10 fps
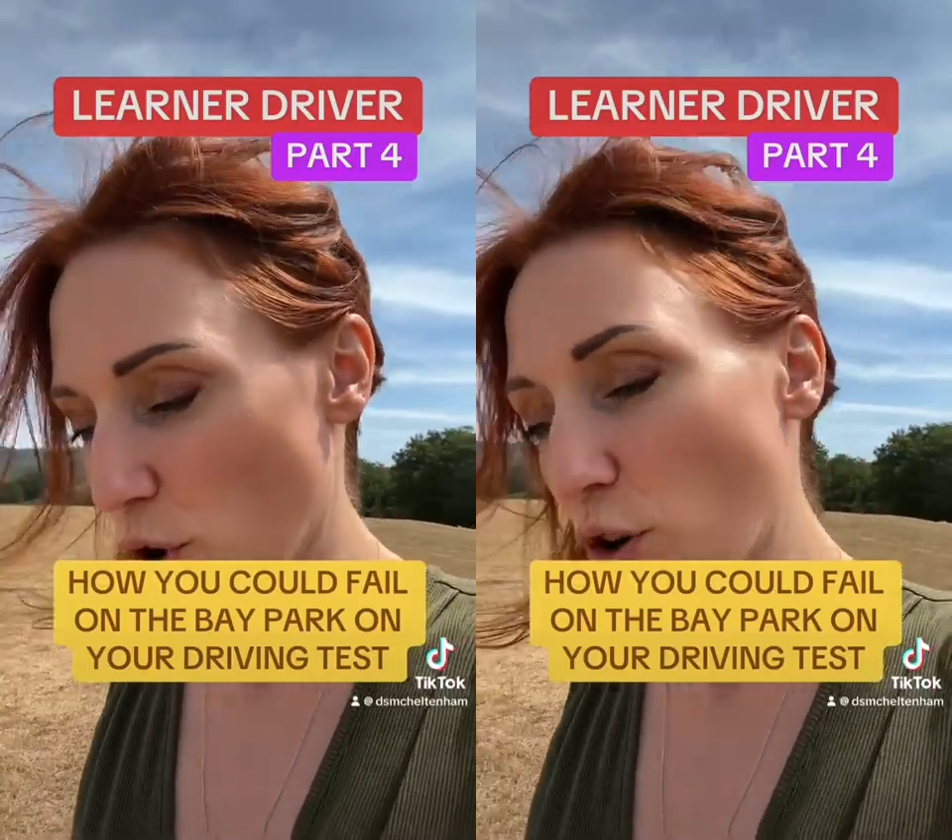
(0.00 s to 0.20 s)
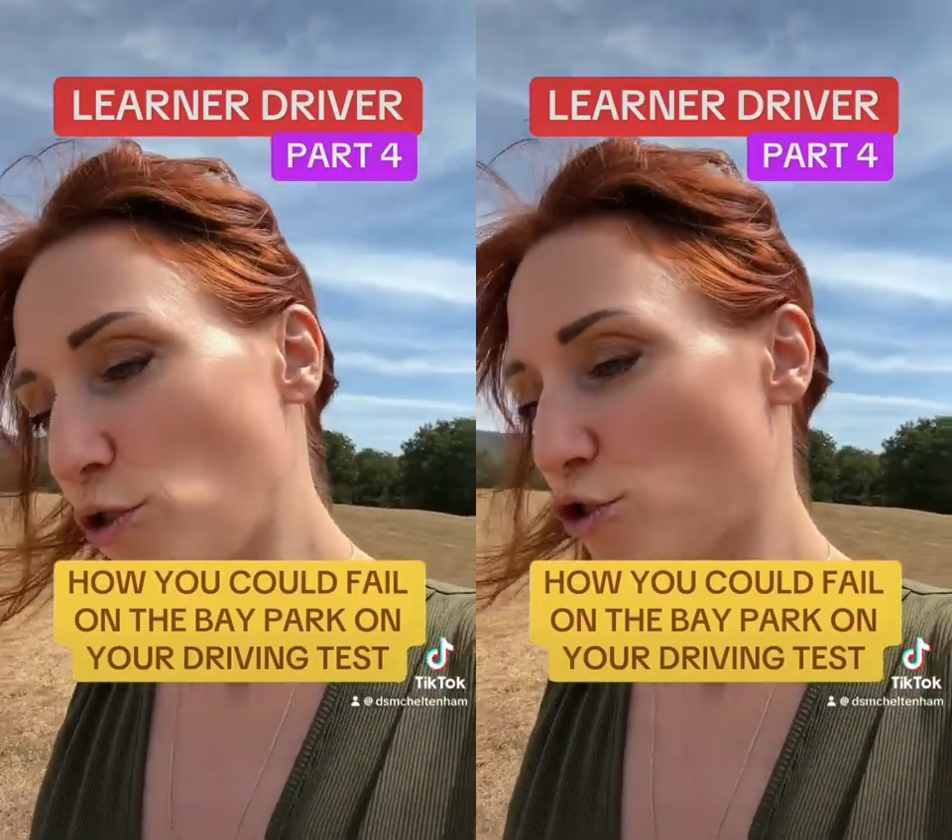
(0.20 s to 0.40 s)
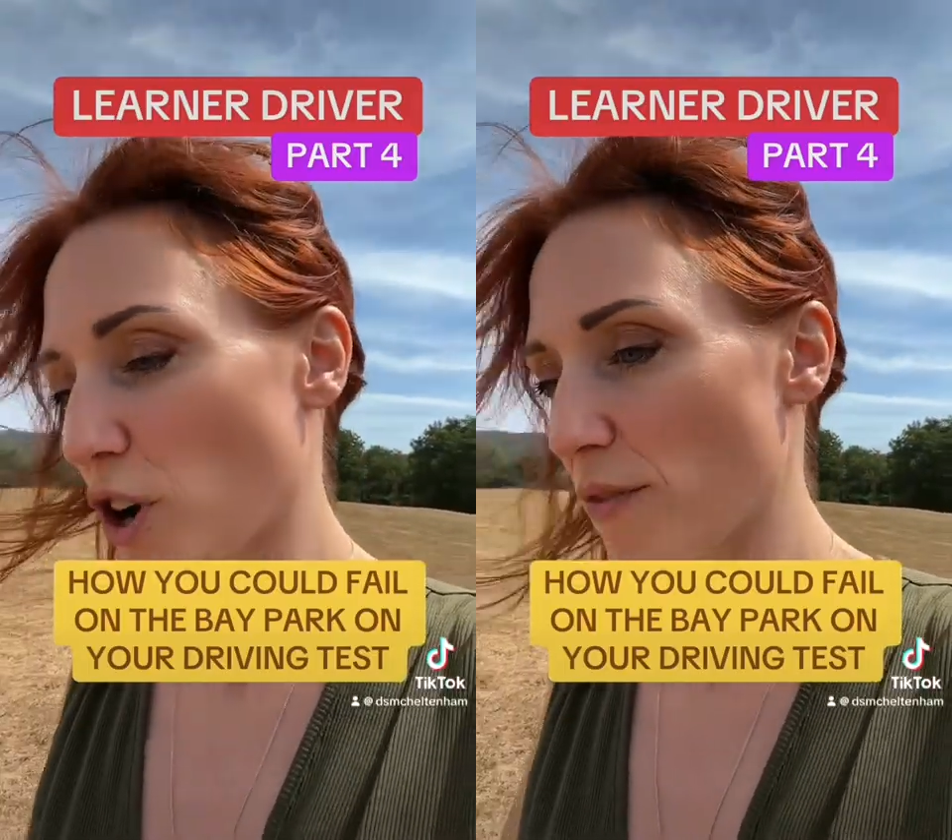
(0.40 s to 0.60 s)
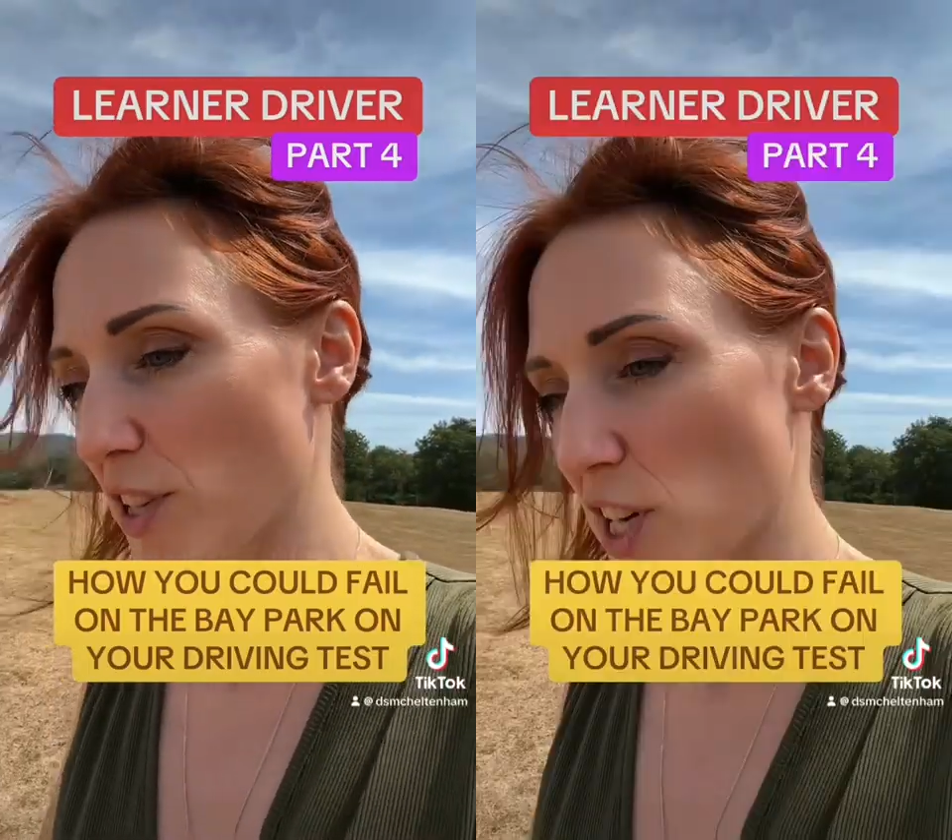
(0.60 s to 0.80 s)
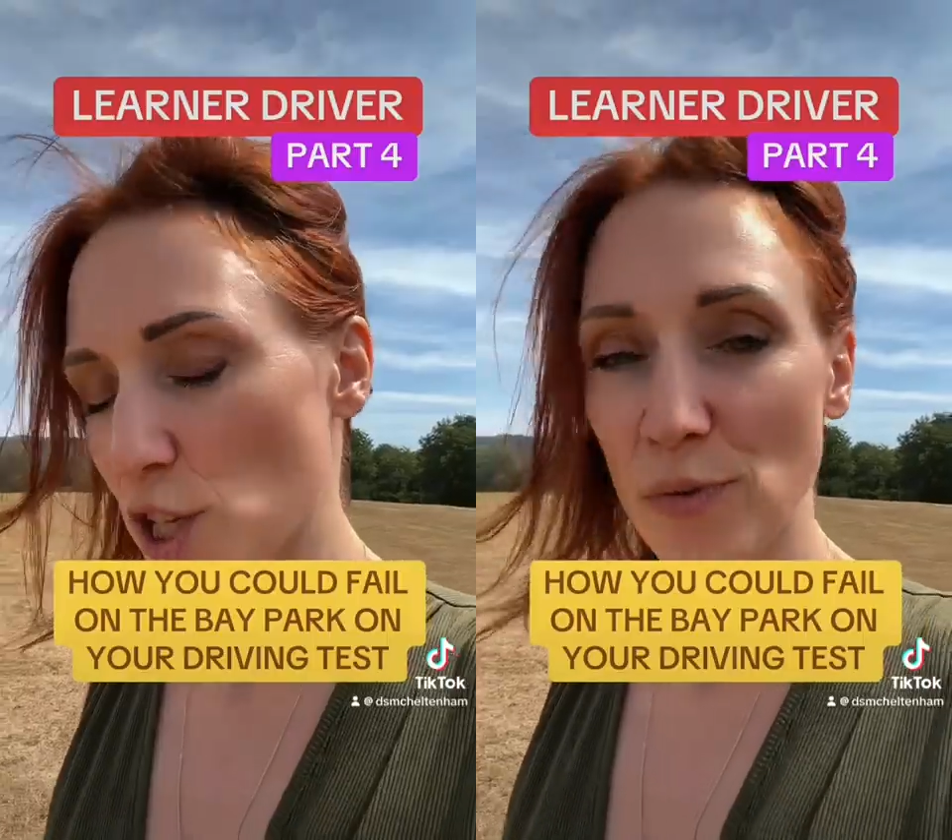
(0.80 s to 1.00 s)
on your driving
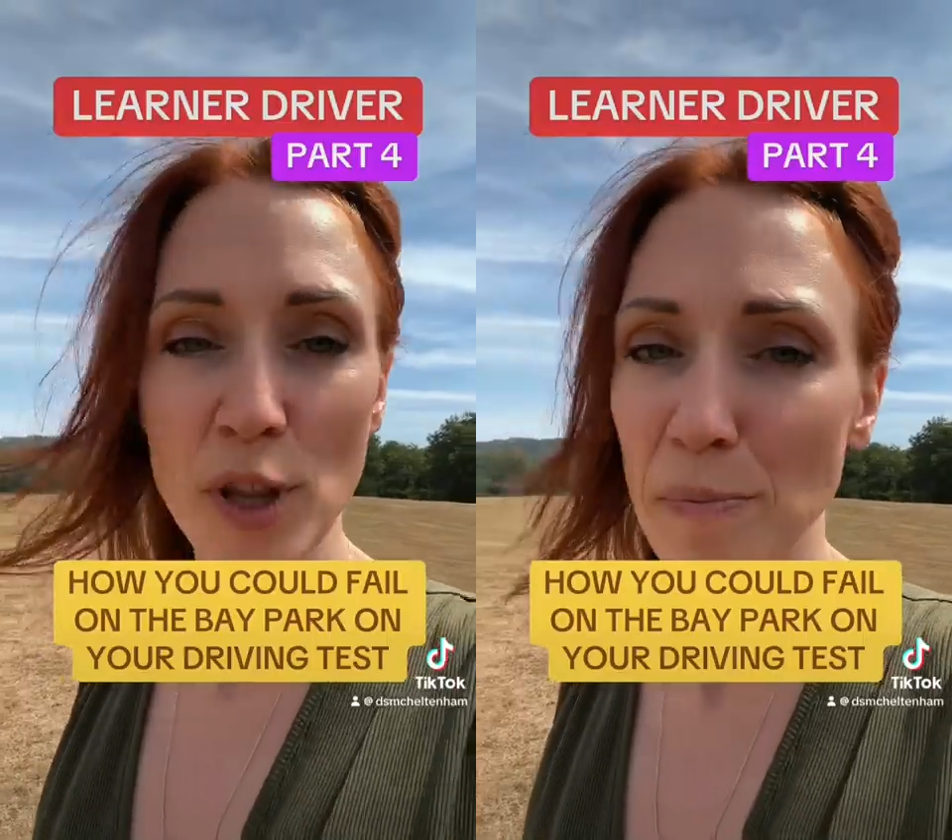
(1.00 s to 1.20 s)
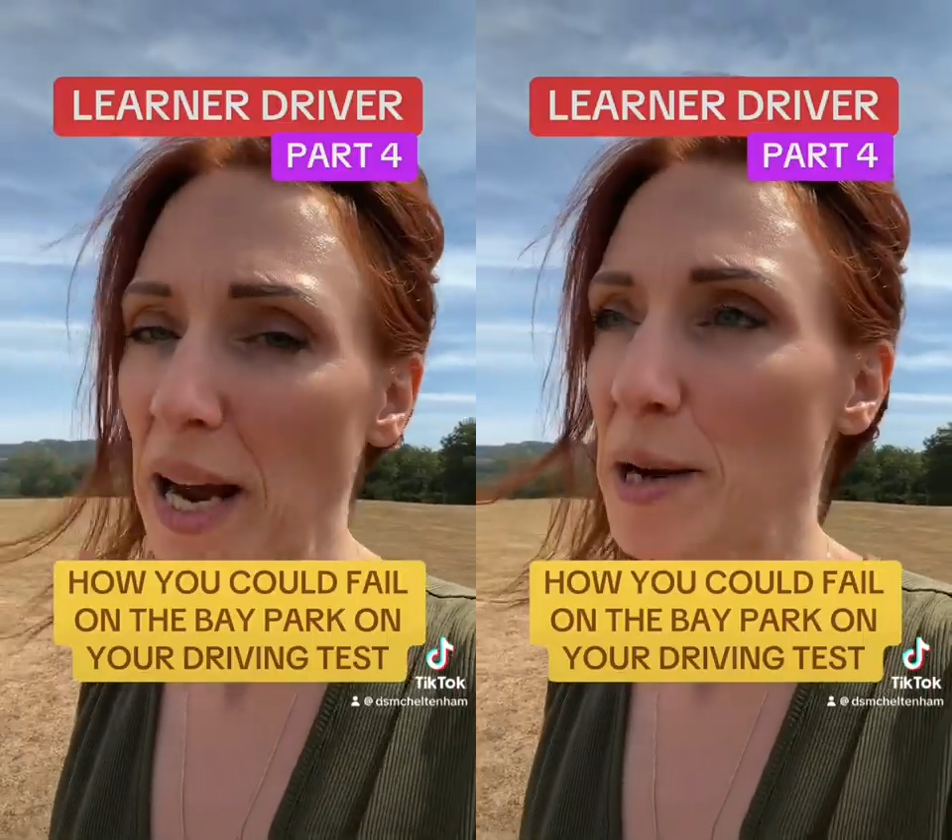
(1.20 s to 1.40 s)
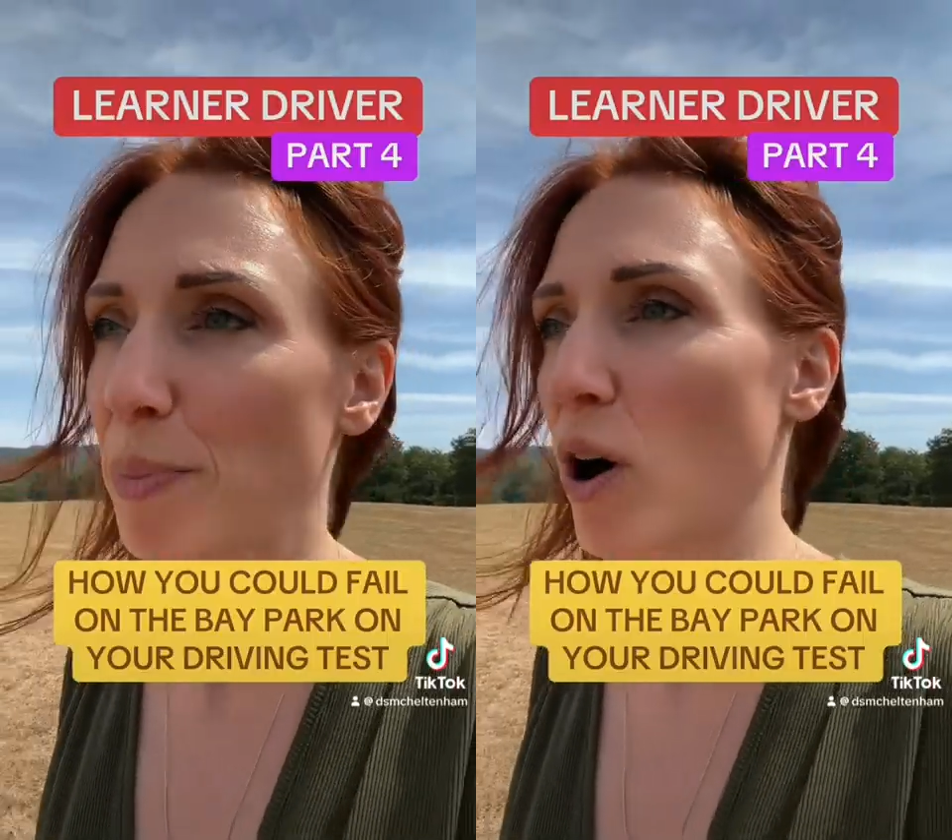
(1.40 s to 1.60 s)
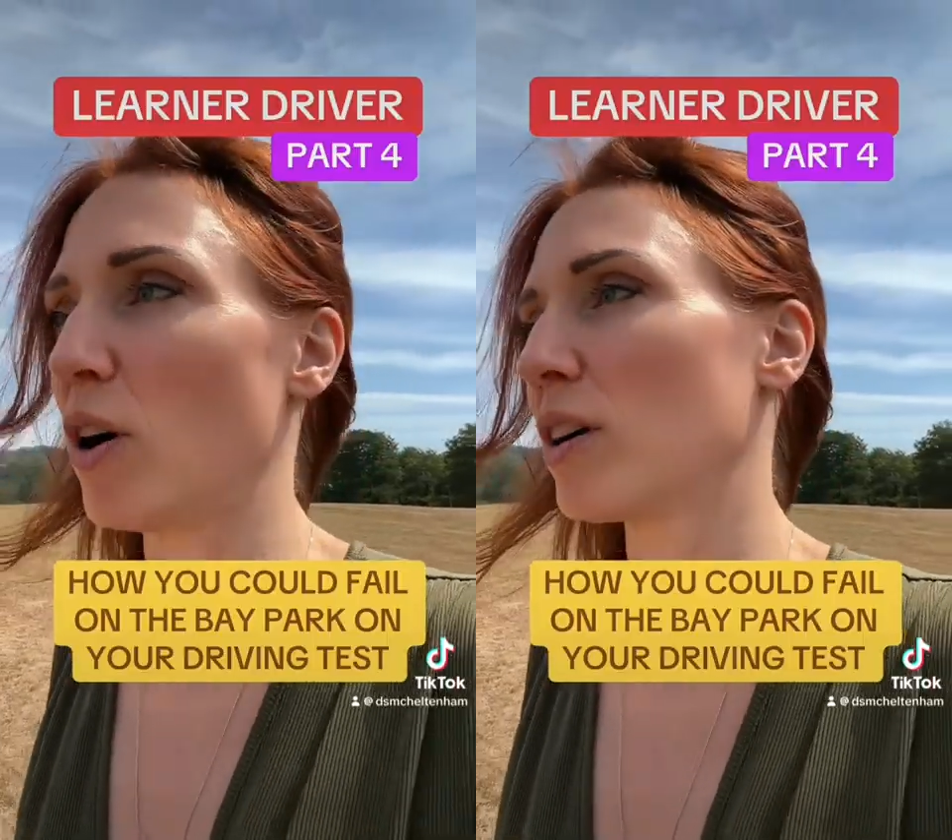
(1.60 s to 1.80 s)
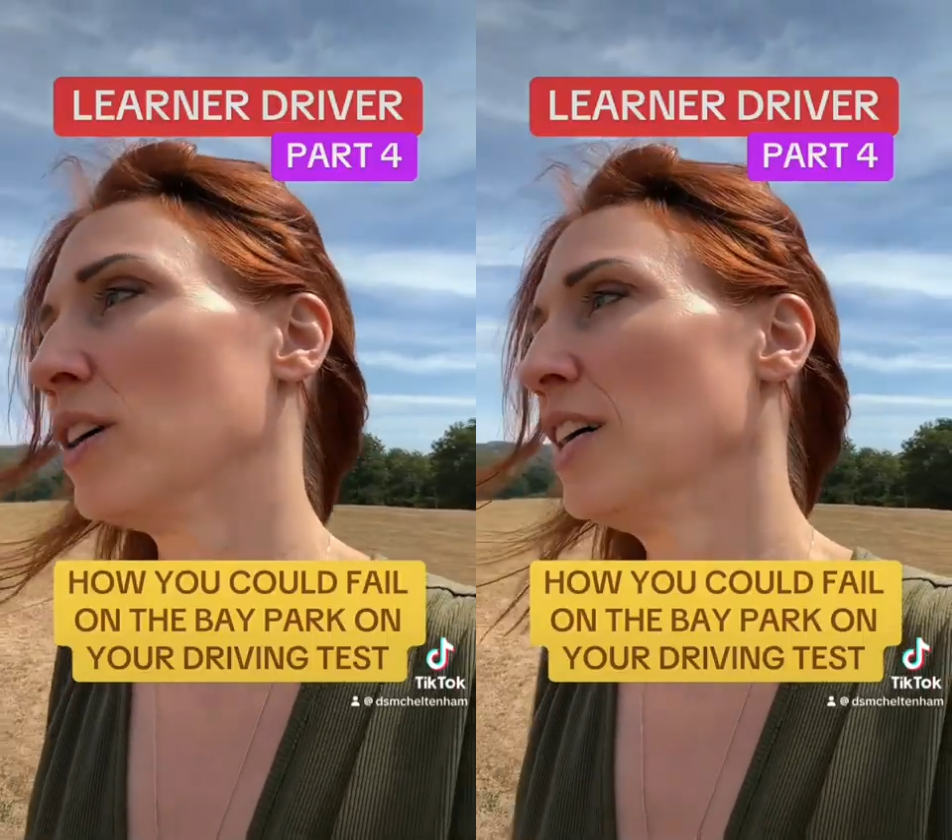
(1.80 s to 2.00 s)
test for the Bay
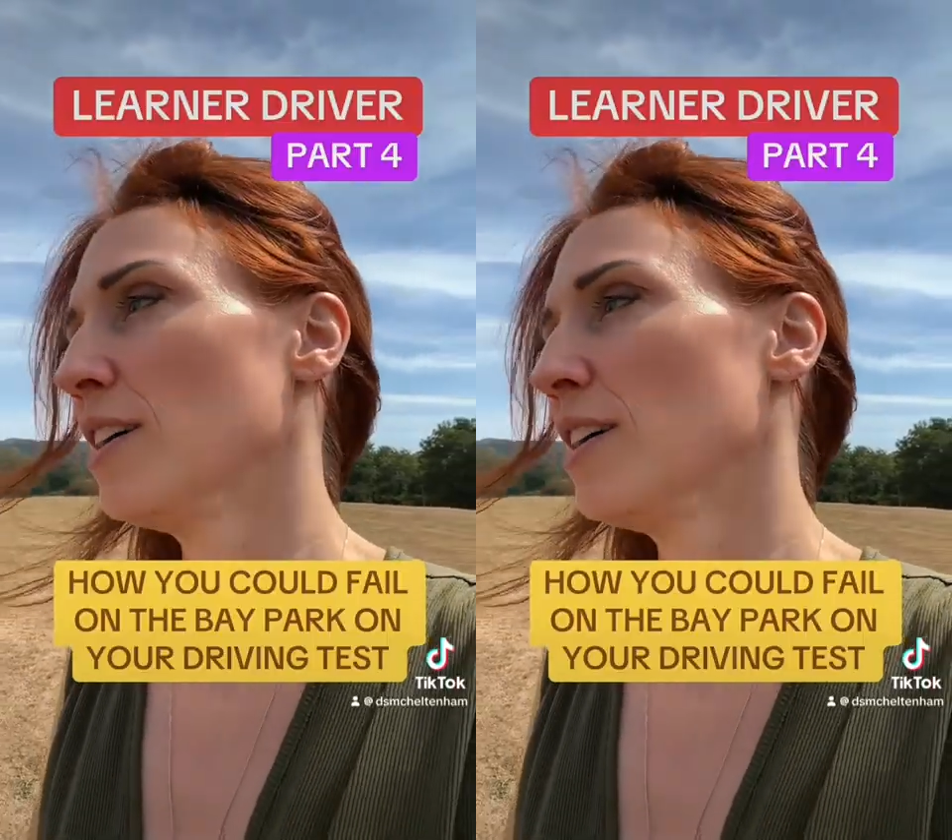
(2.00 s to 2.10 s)
Park.